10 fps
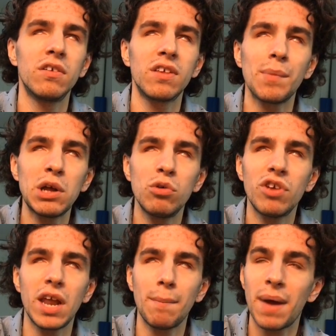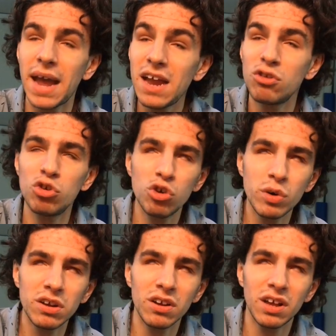Somebody who's getting paid to
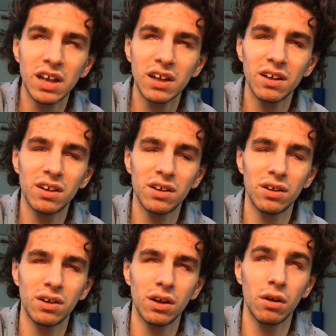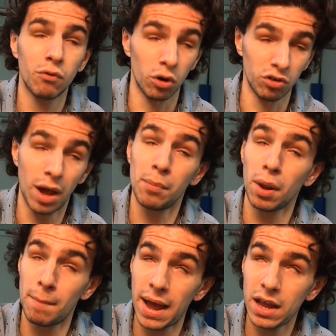do it, for
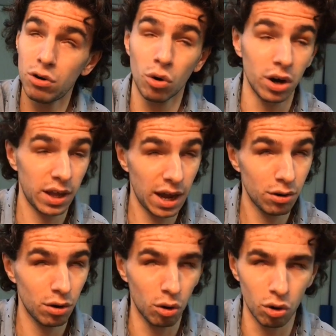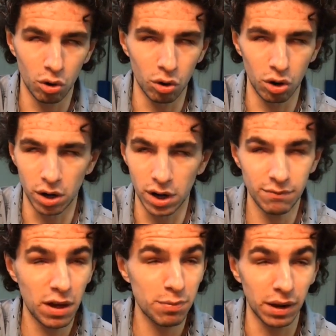example, a bank or an account or, or an
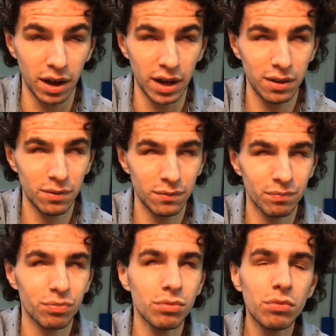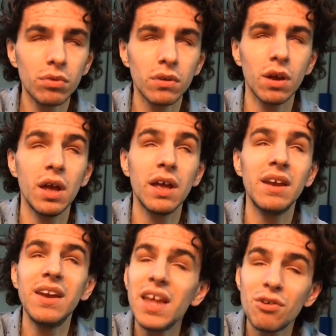investment guy,
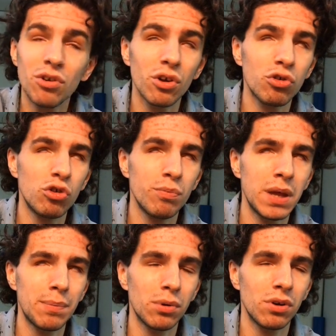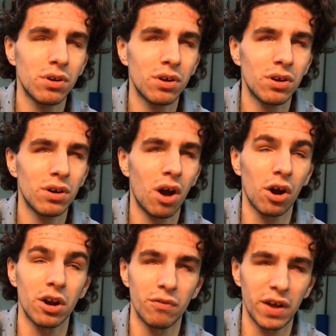neither of those two people
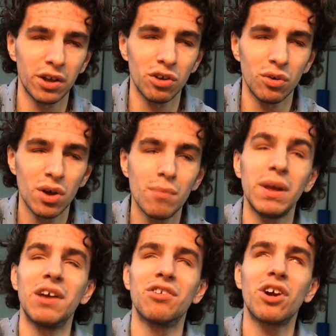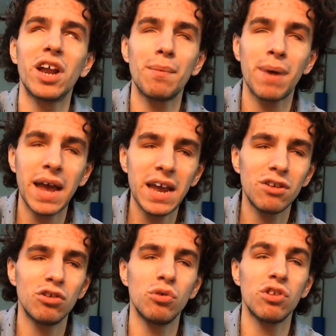are going to fail you because they're getting
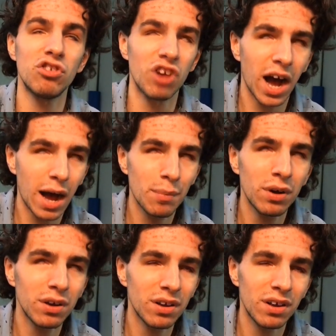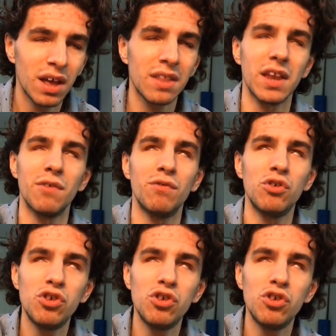paid to do the job that if